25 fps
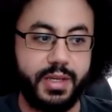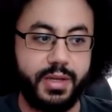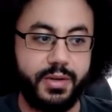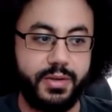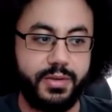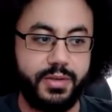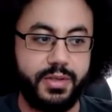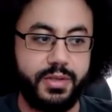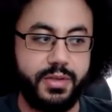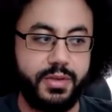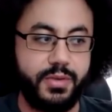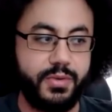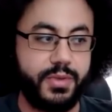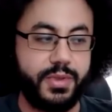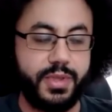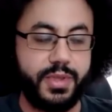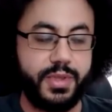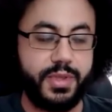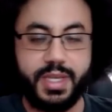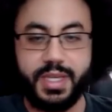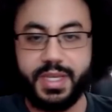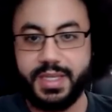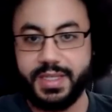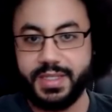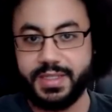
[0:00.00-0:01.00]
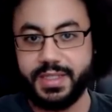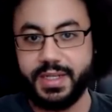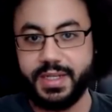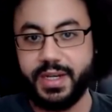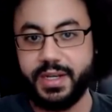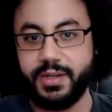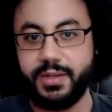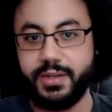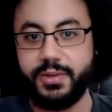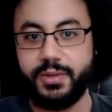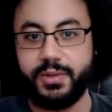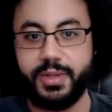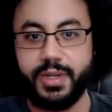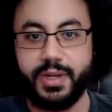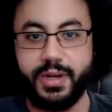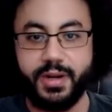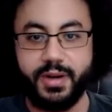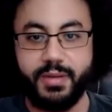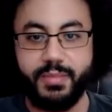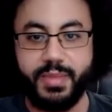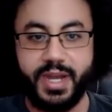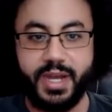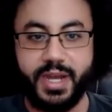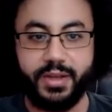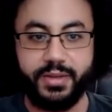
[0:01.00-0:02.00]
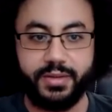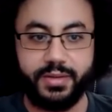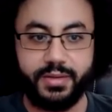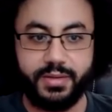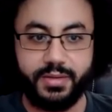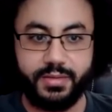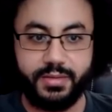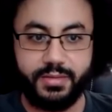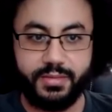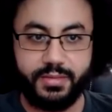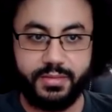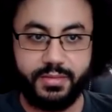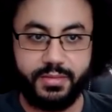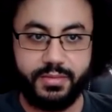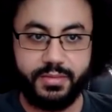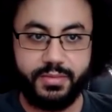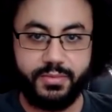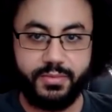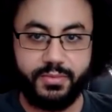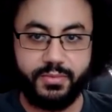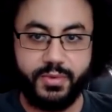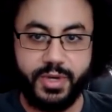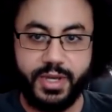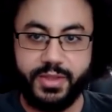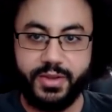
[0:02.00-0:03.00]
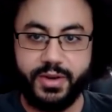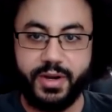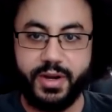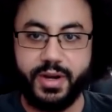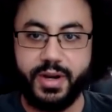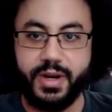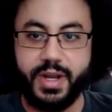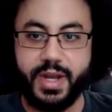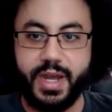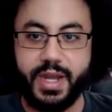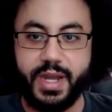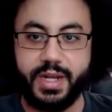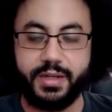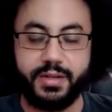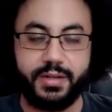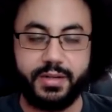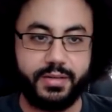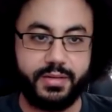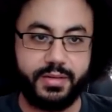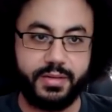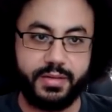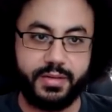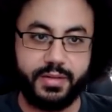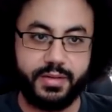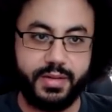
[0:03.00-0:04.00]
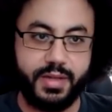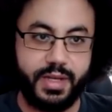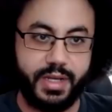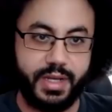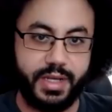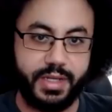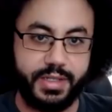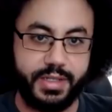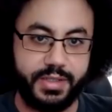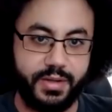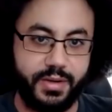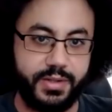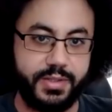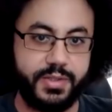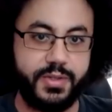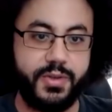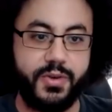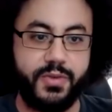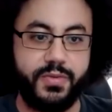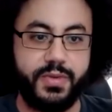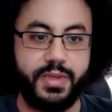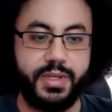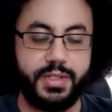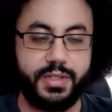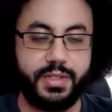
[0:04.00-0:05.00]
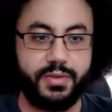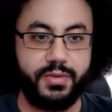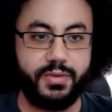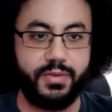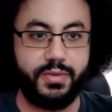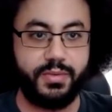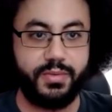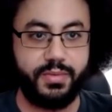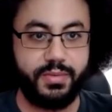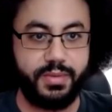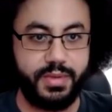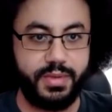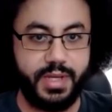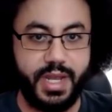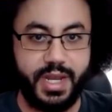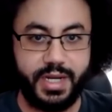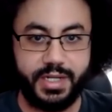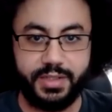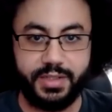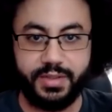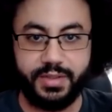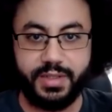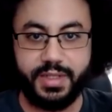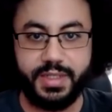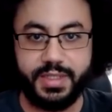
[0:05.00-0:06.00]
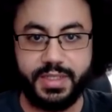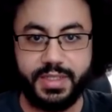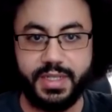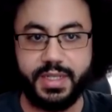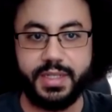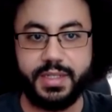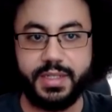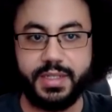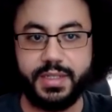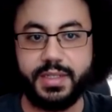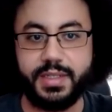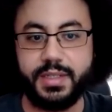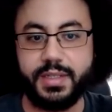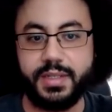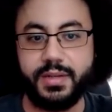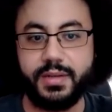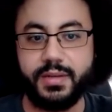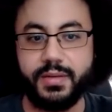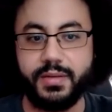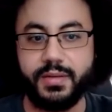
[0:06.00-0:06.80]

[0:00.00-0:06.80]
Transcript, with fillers: you think is unclear about whether or not uh, SARS CoV two actually exists.